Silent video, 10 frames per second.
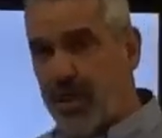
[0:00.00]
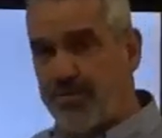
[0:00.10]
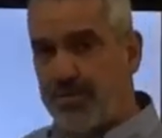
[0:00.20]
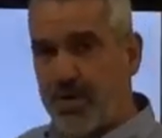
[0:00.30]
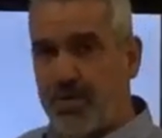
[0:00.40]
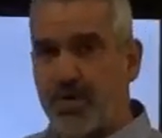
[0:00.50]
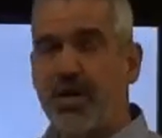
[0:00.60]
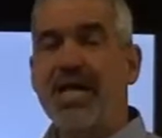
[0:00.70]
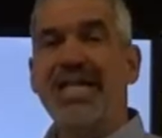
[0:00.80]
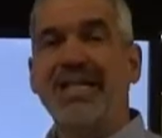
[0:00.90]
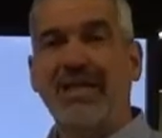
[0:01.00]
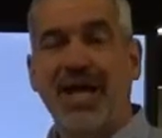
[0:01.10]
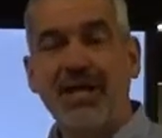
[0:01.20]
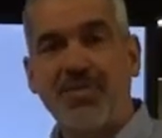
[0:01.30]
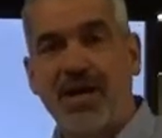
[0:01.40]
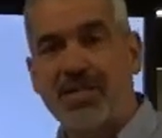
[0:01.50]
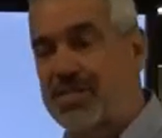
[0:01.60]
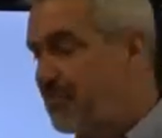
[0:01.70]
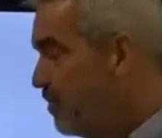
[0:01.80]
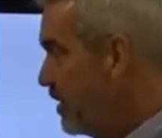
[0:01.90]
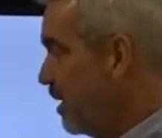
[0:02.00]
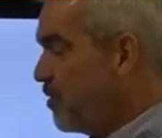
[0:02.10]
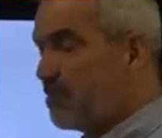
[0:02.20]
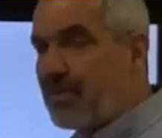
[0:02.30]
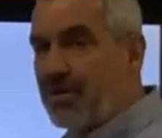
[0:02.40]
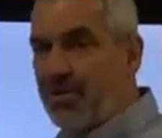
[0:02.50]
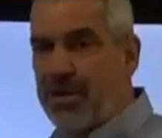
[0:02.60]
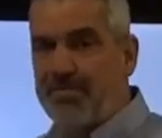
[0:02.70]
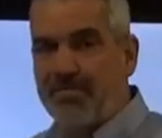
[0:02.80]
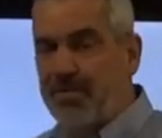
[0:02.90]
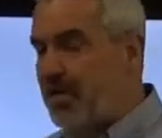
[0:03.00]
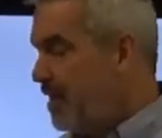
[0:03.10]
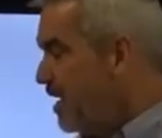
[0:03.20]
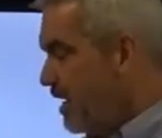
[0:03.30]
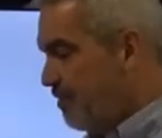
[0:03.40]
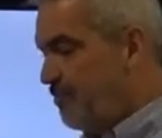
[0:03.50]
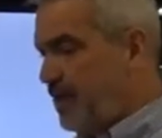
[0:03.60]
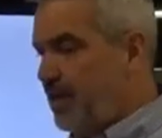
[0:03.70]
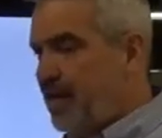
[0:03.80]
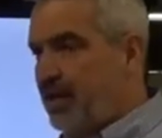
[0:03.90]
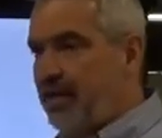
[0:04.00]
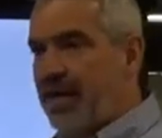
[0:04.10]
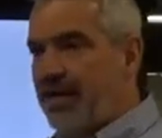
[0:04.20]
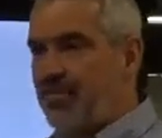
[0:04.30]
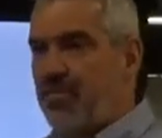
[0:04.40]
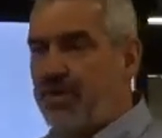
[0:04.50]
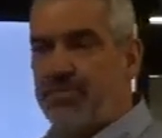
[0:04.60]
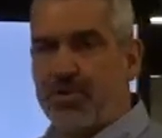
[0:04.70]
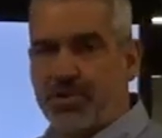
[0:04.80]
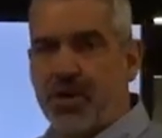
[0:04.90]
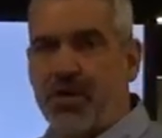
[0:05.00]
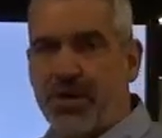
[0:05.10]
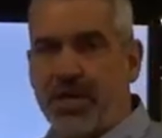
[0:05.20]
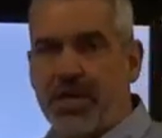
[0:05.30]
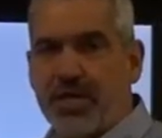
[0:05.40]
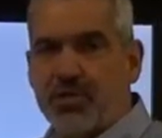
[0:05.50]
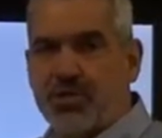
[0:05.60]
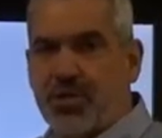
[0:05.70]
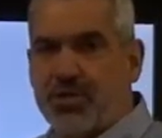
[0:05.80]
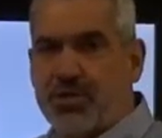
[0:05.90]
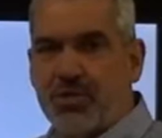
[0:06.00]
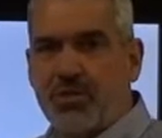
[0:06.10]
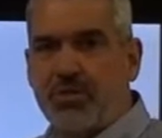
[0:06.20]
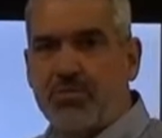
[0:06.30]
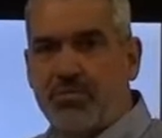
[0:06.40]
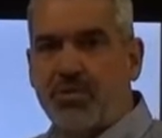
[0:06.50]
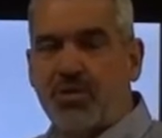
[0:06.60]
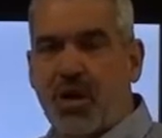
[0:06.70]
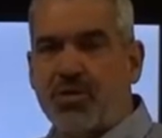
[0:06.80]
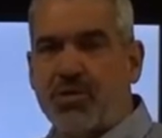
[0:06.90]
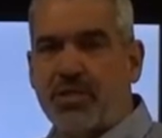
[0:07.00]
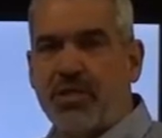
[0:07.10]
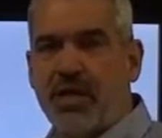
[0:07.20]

the rotor. Likewise, if we load a motor up, if we whatever we're turning starts to cause the